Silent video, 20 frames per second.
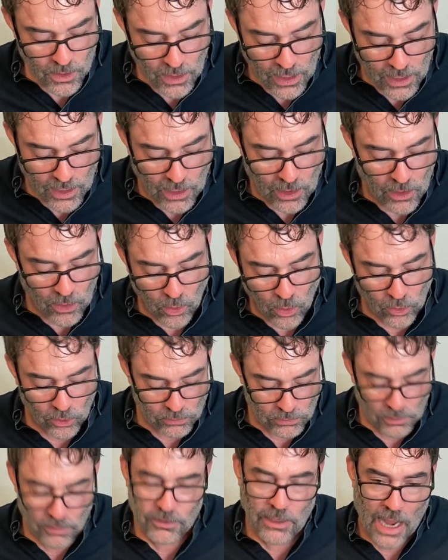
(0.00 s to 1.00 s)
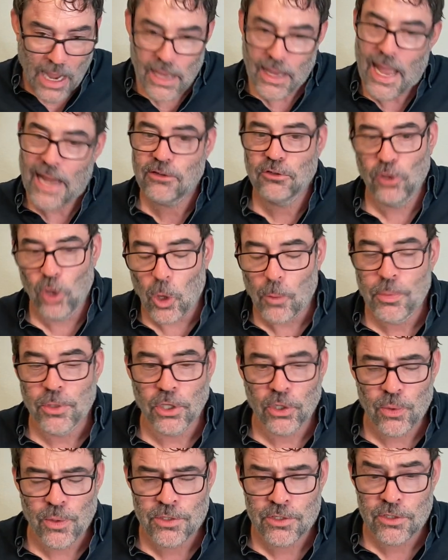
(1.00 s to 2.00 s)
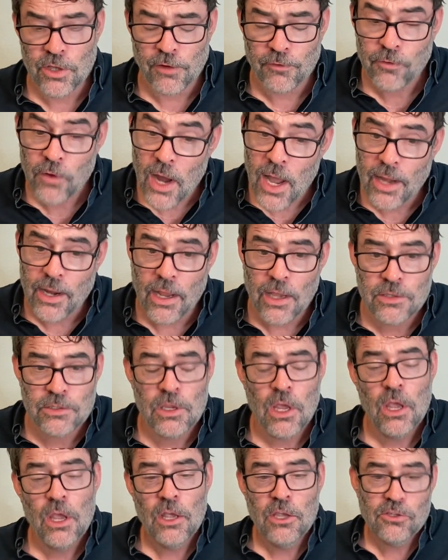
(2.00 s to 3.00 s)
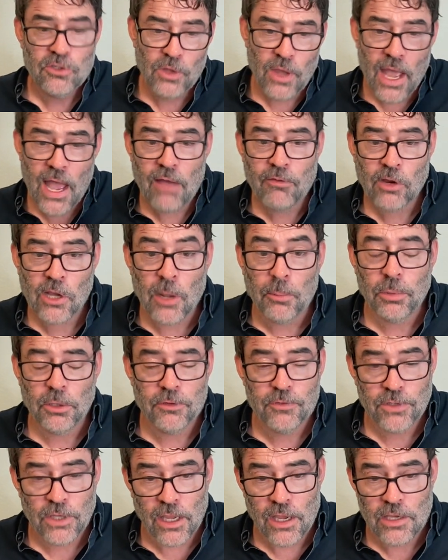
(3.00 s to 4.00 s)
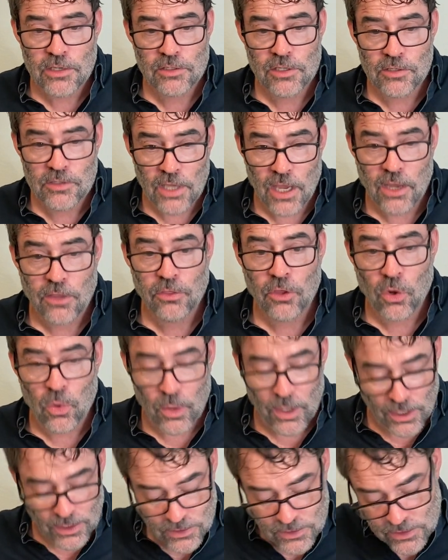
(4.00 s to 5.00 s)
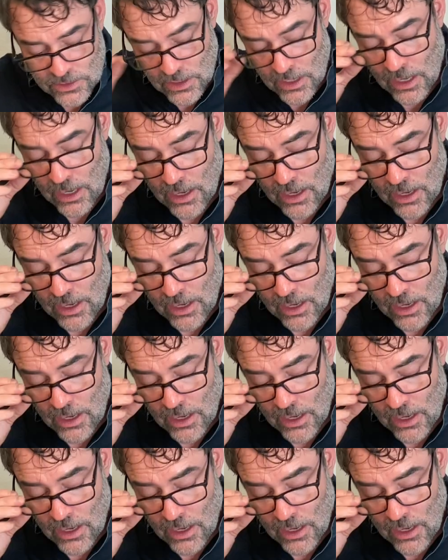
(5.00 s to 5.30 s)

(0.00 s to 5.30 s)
or I actually open the quizzes on Fridays, so you have a couple of days to take the quiz.